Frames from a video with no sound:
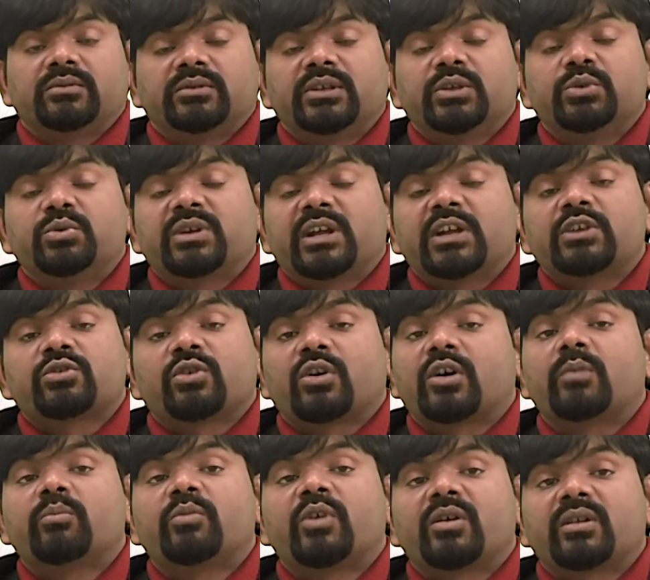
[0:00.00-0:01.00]
then you can talk
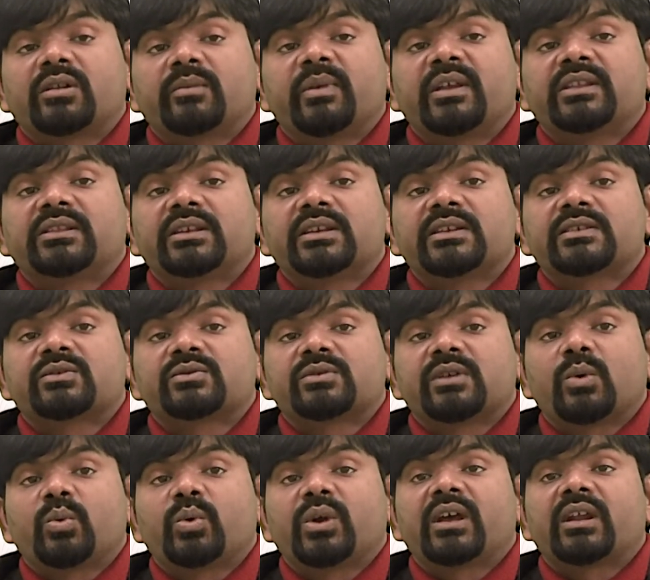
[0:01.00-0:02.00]
about B things,
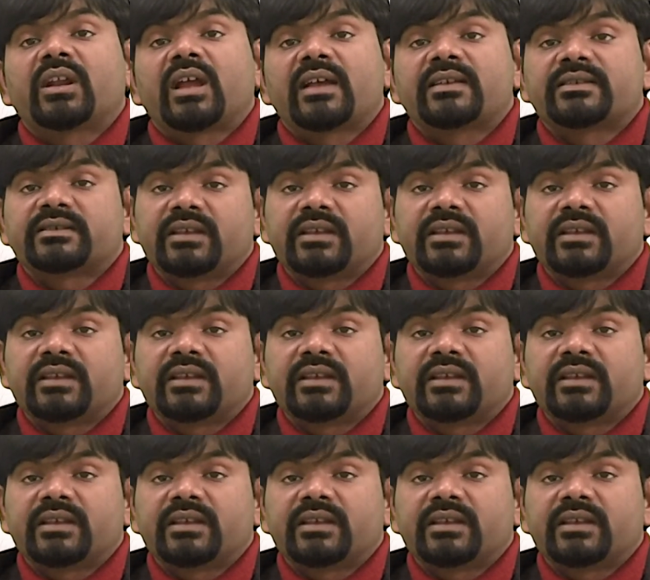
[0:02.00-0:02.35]
whereas